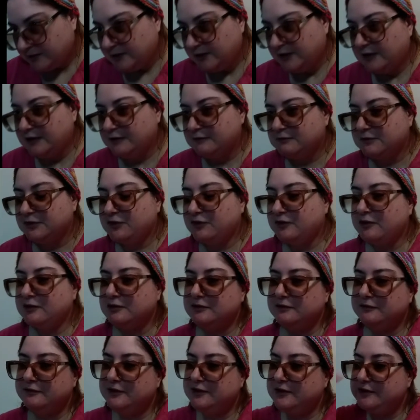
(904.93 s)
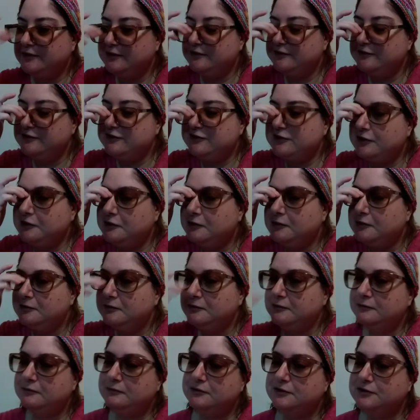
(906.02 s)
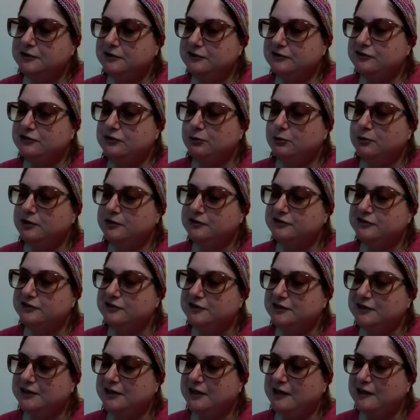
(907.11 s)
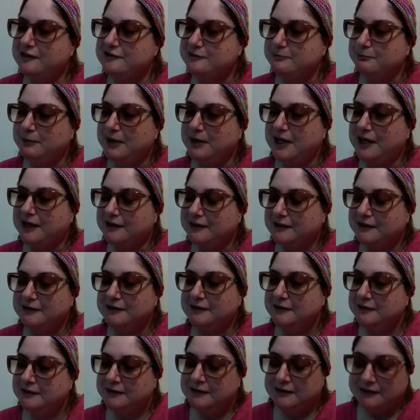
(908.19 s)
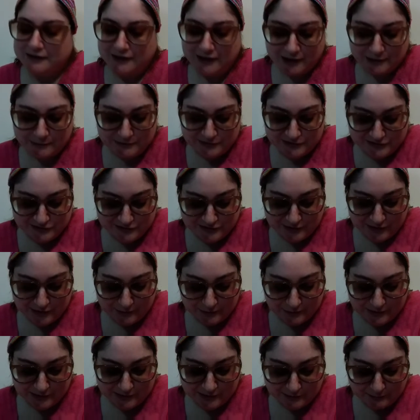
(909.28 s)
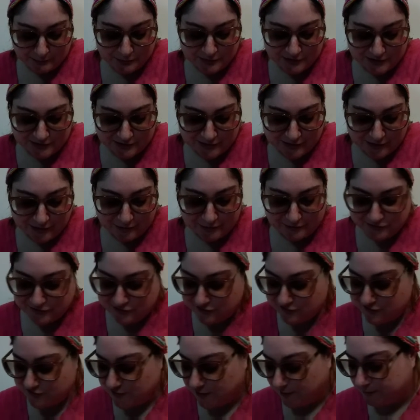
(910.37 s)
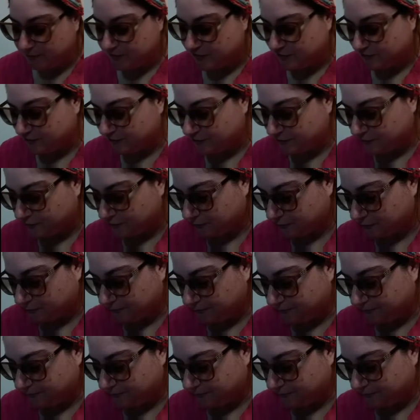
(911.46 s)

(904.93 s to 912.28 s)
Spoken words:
And with all of these, with the swords and the guy's back, I would say we're going to put down deception too.